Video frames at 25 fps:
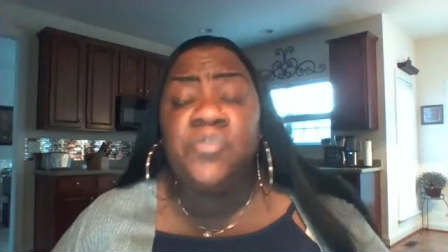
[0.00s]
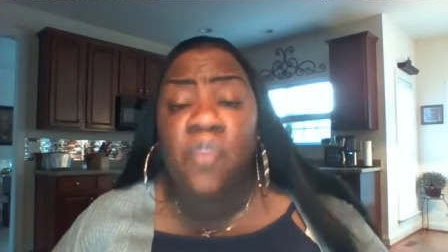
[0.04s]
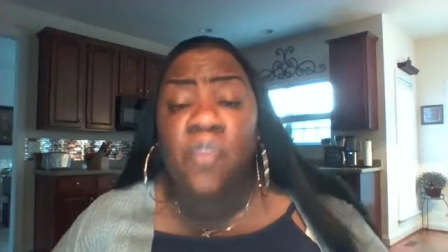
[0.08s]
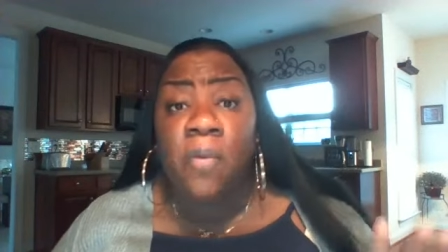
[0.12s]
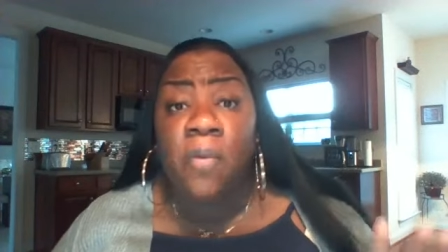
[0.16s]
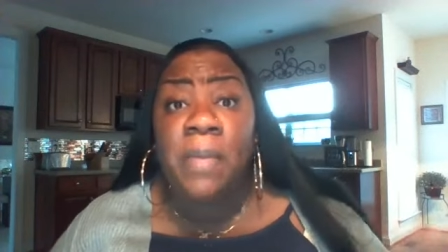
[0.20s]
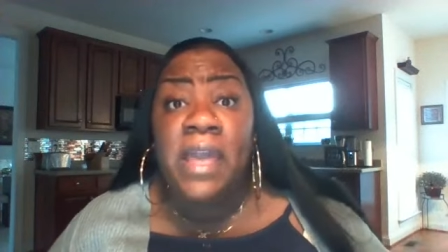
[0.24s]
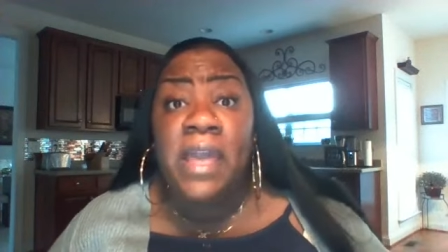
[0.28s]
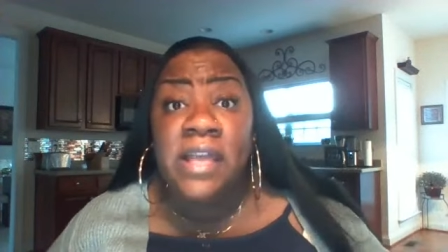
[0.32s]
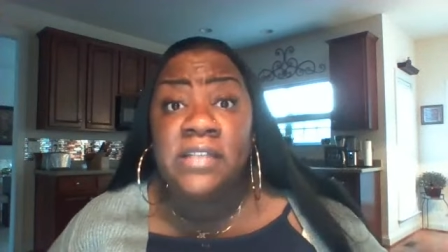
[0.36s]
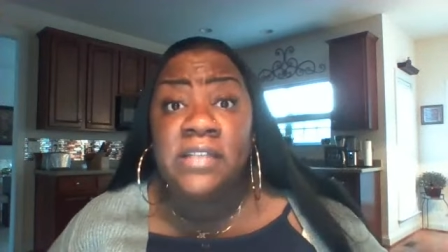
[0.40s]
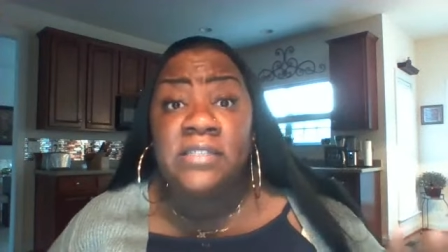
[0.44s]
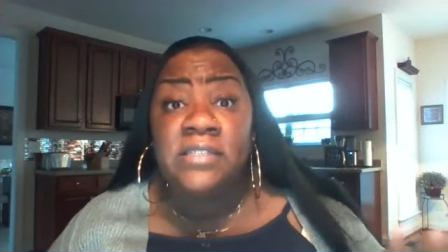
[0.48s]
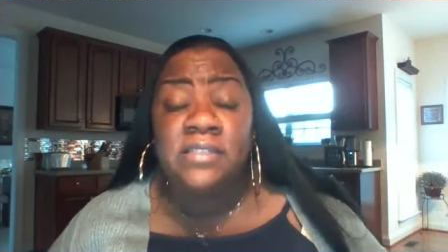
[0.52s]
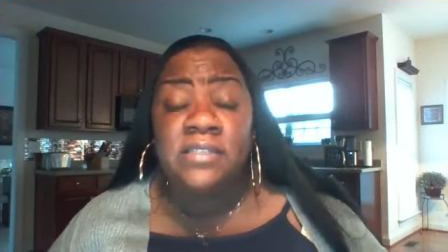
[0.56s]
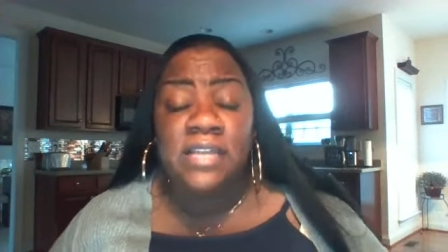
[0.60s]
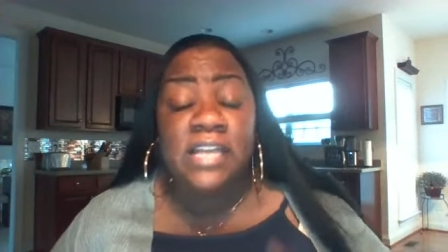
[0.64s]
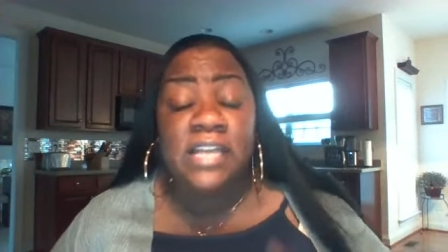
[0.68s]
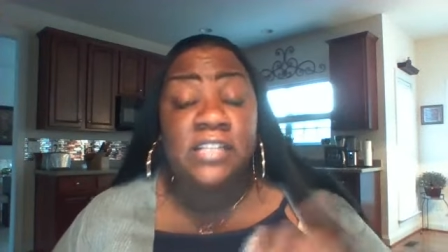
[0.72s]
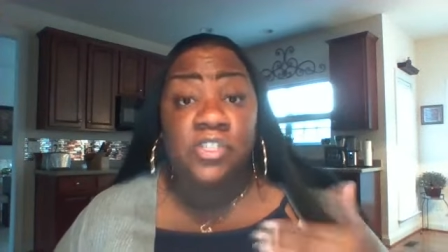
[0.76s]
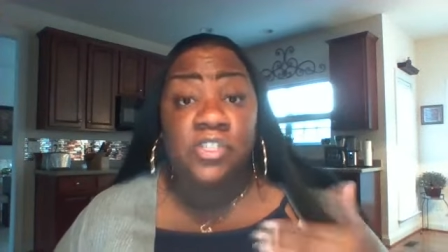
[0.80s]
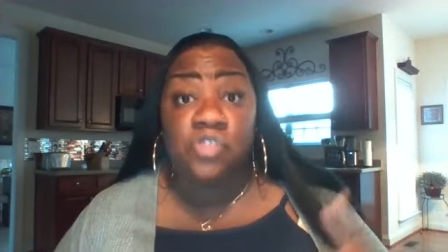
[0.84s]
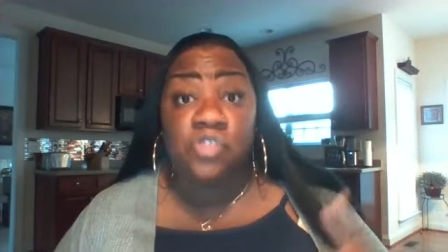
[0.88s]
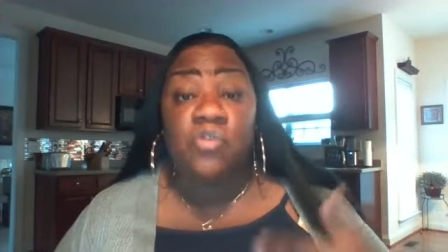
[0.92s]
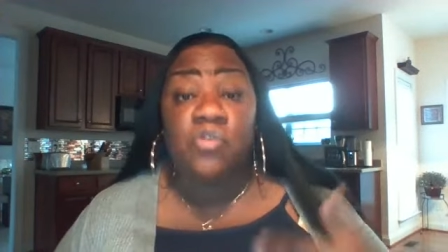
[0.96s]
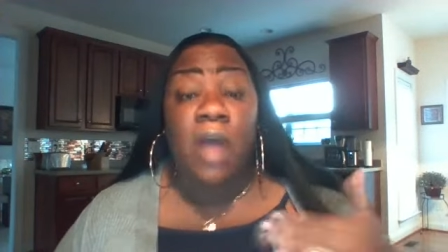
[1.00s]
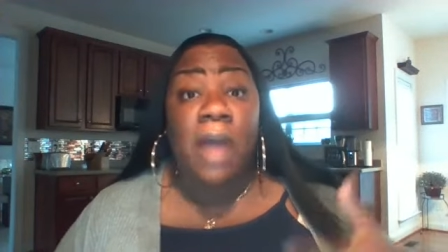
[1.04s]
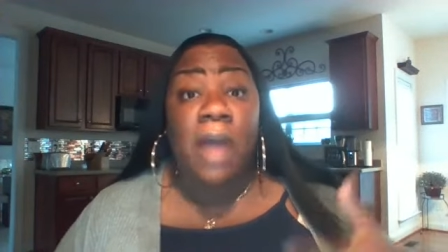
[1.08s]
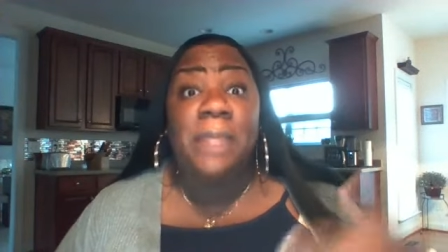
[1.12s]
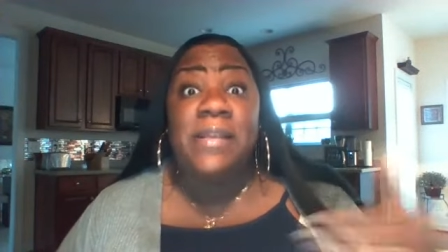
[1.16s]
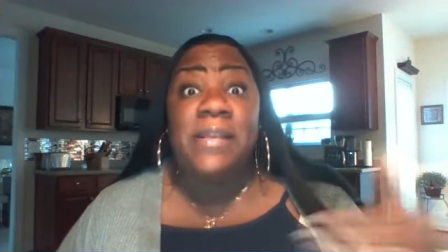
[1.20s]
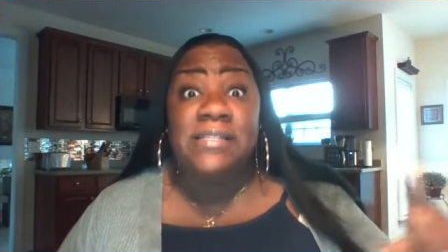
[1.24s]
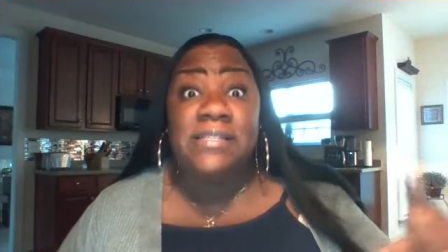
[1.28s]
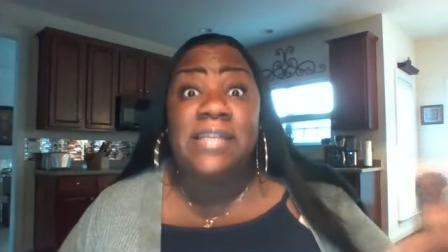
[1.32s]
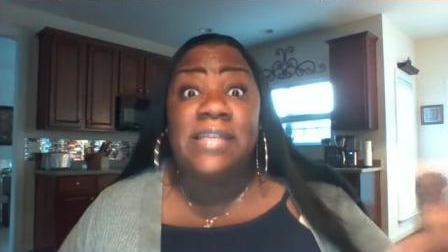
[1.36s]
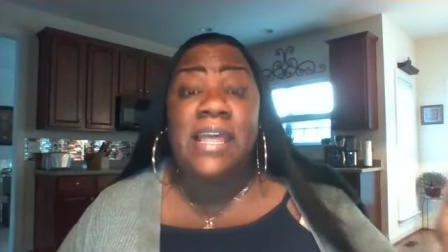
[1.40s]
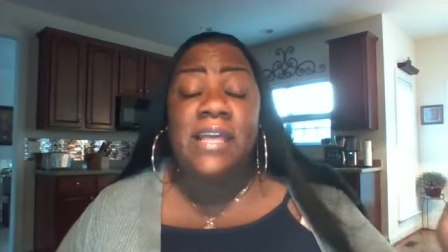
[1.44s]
from his tribe,